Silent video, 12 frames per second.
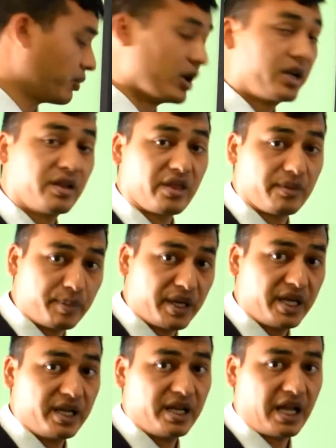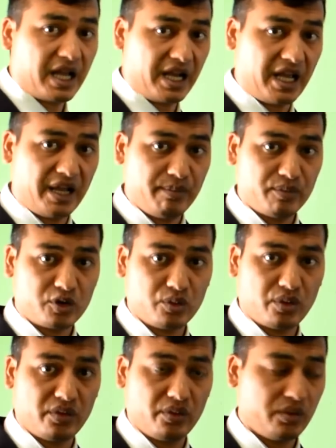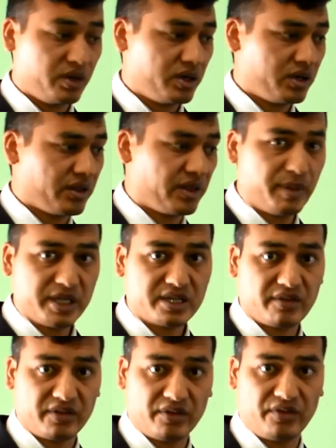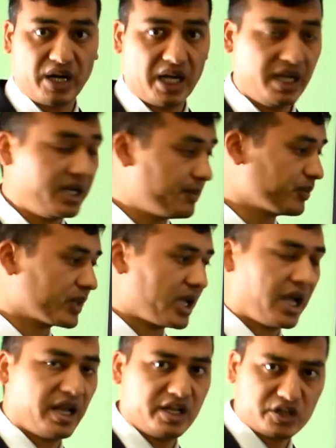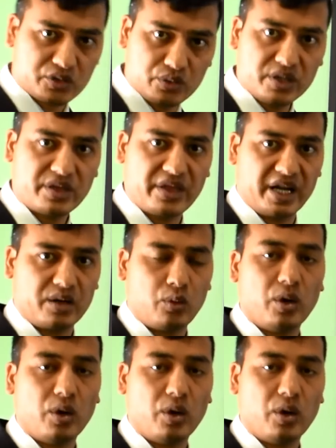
pulling the pin and aim to the base of the fire and squeeze that.